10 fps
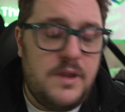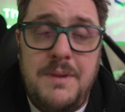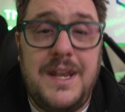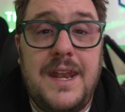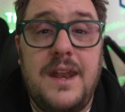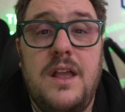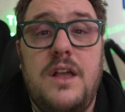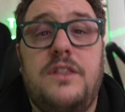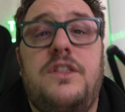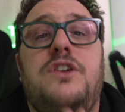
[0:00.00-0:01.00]
meaning
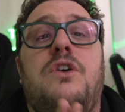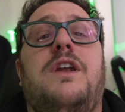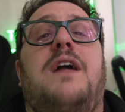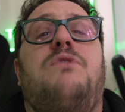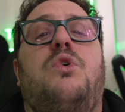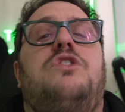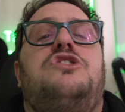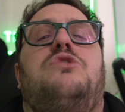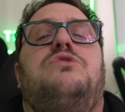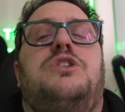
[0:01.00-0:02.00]
that you're going to have all the
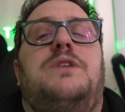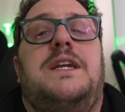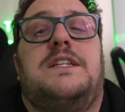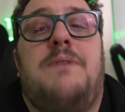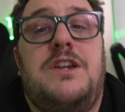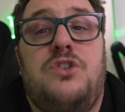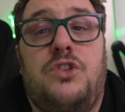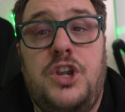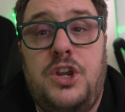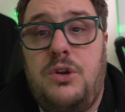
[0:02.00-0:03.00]
tools you need to make sure
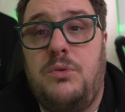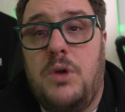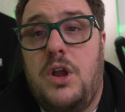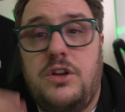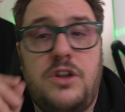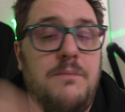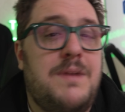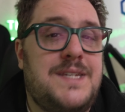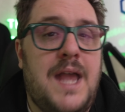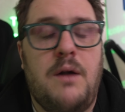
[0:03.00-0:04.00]
that you don't
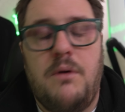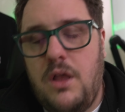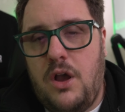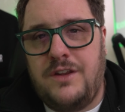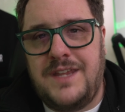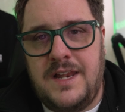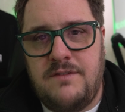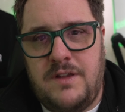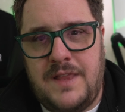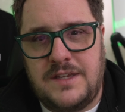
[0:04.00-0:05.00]
miss out on
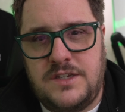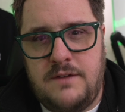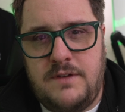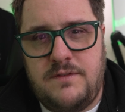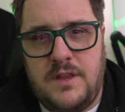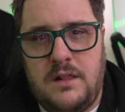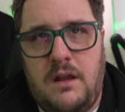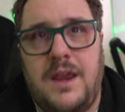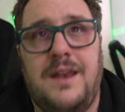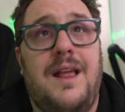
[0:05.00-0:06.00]
delivering that service for the
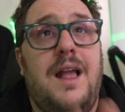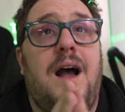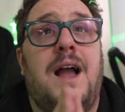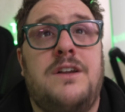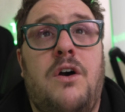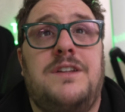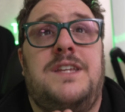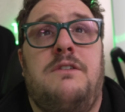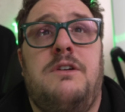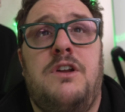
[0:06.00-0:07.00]
client. I can't
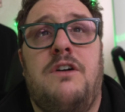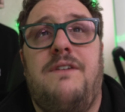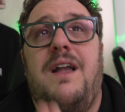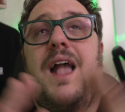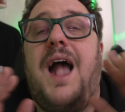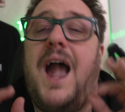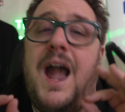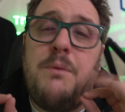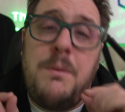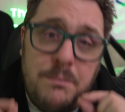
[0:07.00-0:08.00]
tell you enough
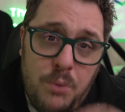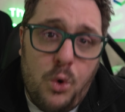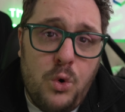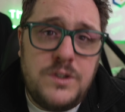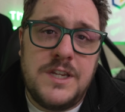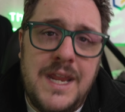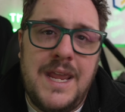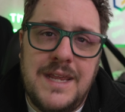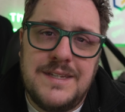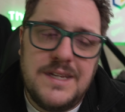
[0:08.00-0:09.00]
how important it
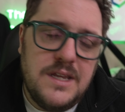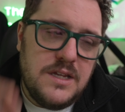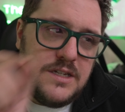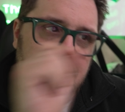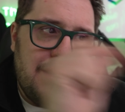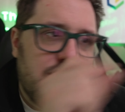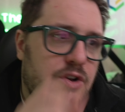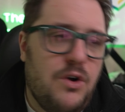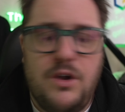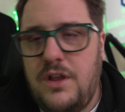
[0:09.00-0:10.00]
is to make
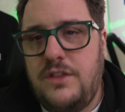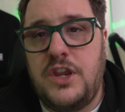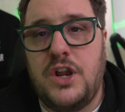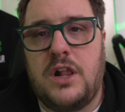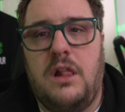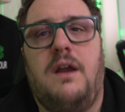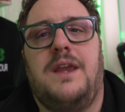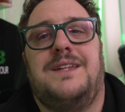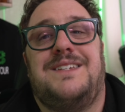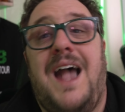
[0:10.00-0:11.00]
sure that your
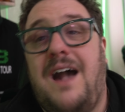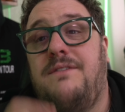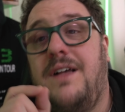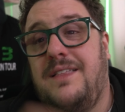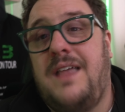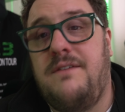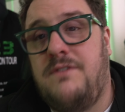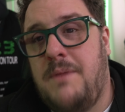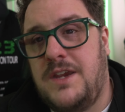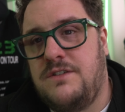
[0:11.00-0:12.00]
clients have that
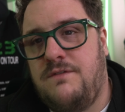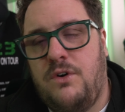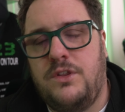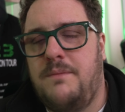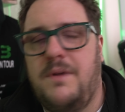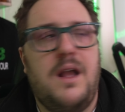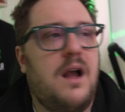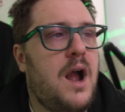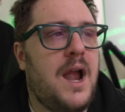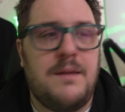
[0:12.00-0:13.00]
information for them.
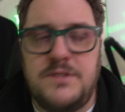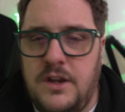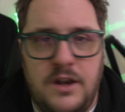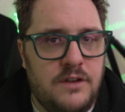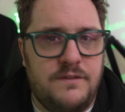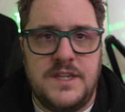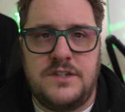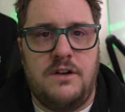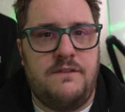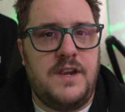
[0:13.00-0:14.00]
I absolutely love this
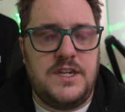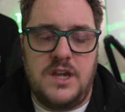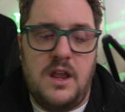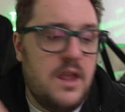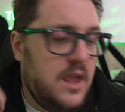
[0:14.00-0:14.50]
sort of feature.